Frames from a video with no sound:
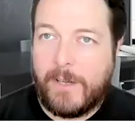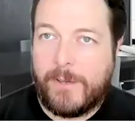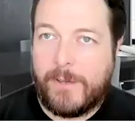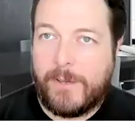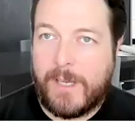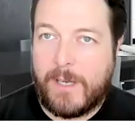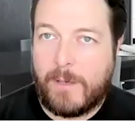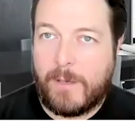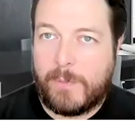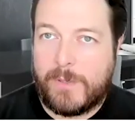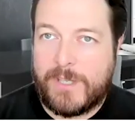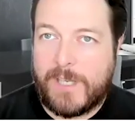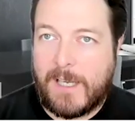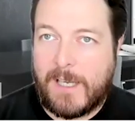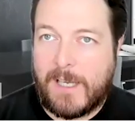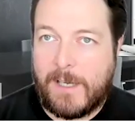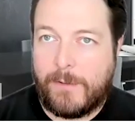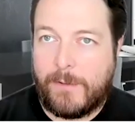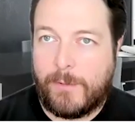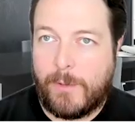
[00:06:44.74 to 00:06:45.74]
I think
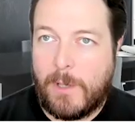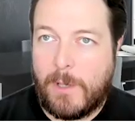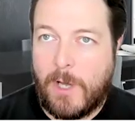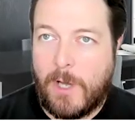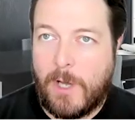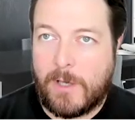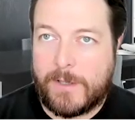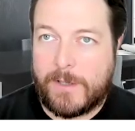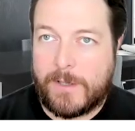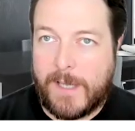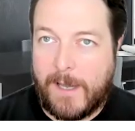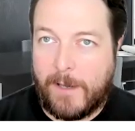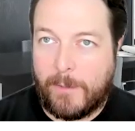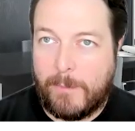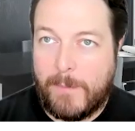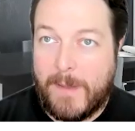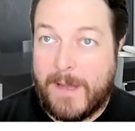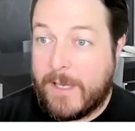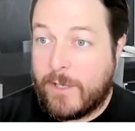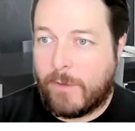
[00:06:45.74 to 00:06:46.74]
particularly through
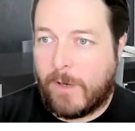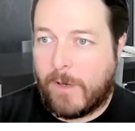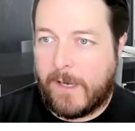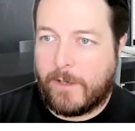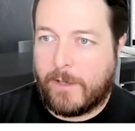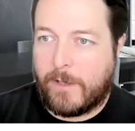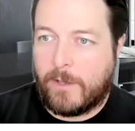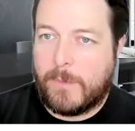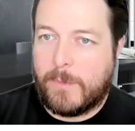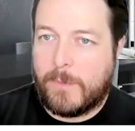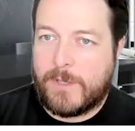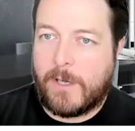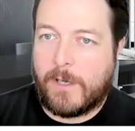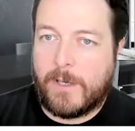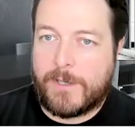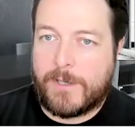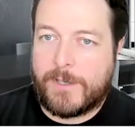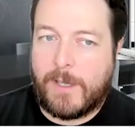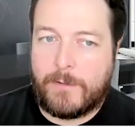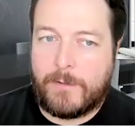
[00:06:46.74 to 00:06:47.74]
lockdown, many training companies
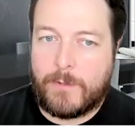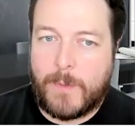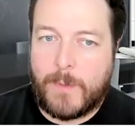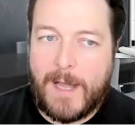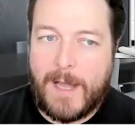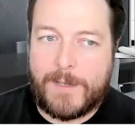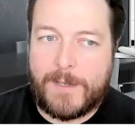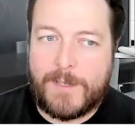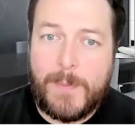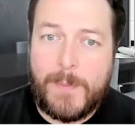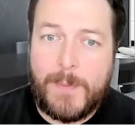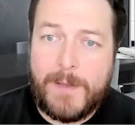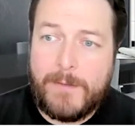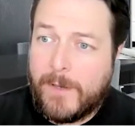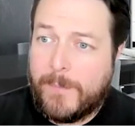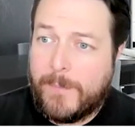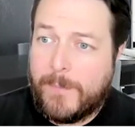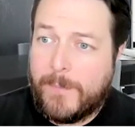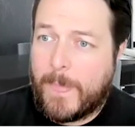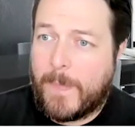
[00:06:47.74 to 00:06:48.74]
like ourselves, we had to
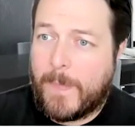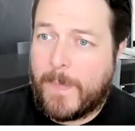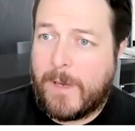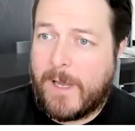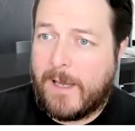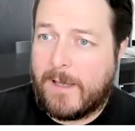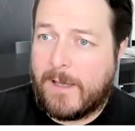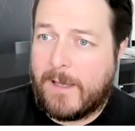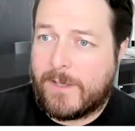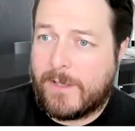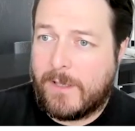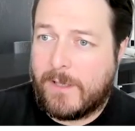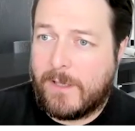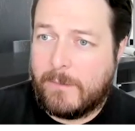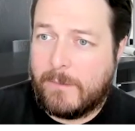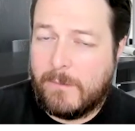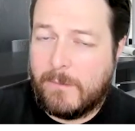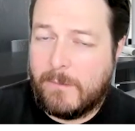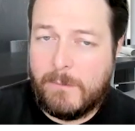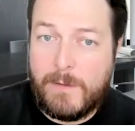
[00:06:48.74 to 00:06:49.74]
pivot, we had
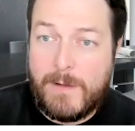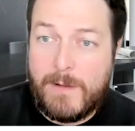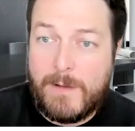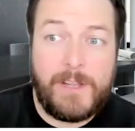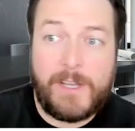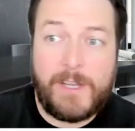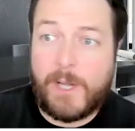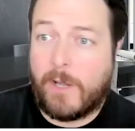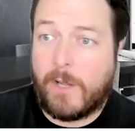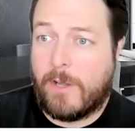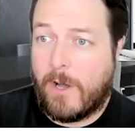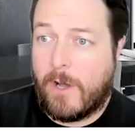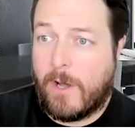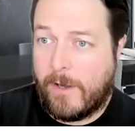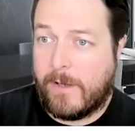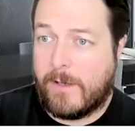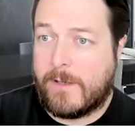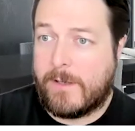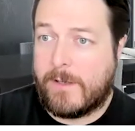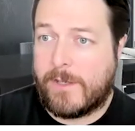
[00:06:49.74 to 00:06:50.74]
to move everything
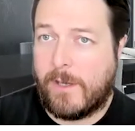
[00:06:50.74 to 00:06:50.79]
online.